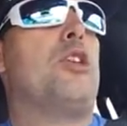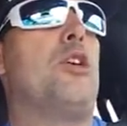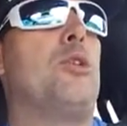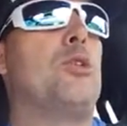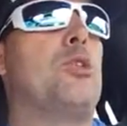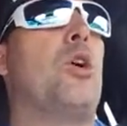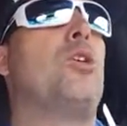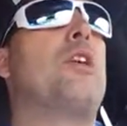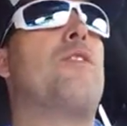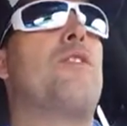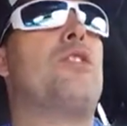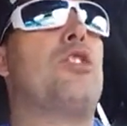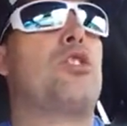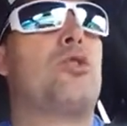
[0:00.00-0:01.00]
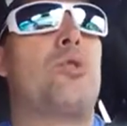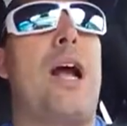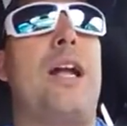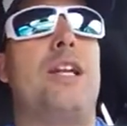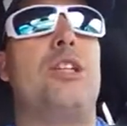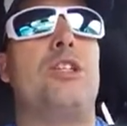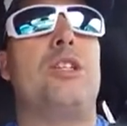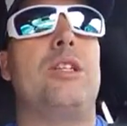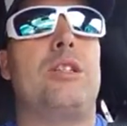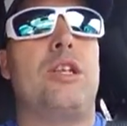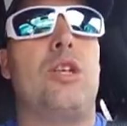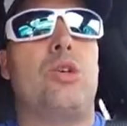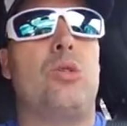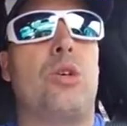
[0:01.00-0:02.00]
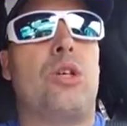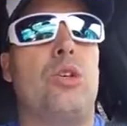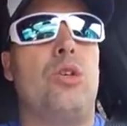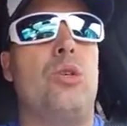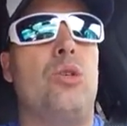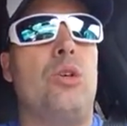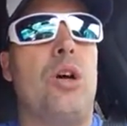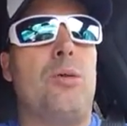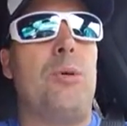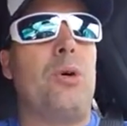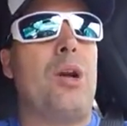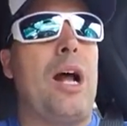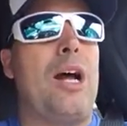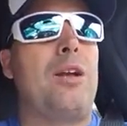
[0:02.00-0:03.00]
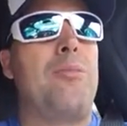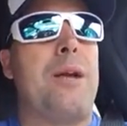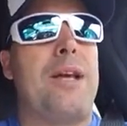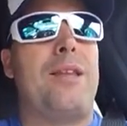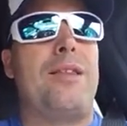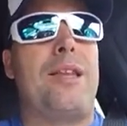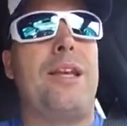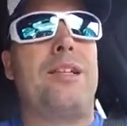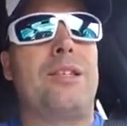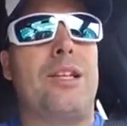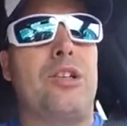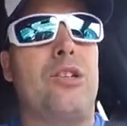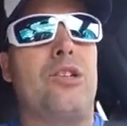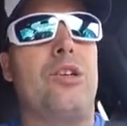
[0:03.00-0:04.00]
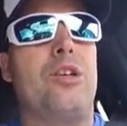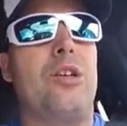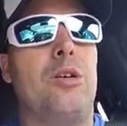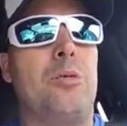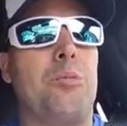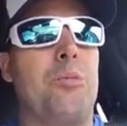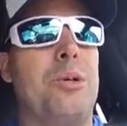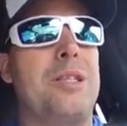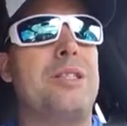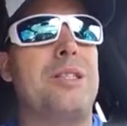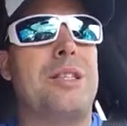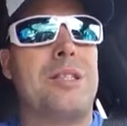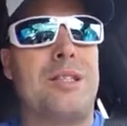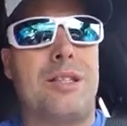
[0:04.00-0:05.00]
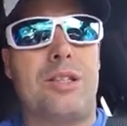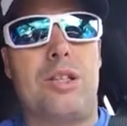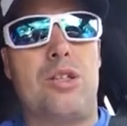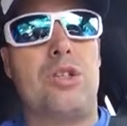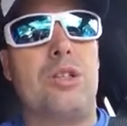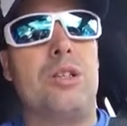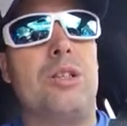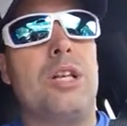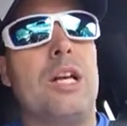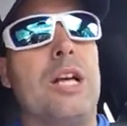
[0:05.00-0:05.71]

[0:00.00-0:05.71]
there's all different strategies that you can do about how to make things a good business decision.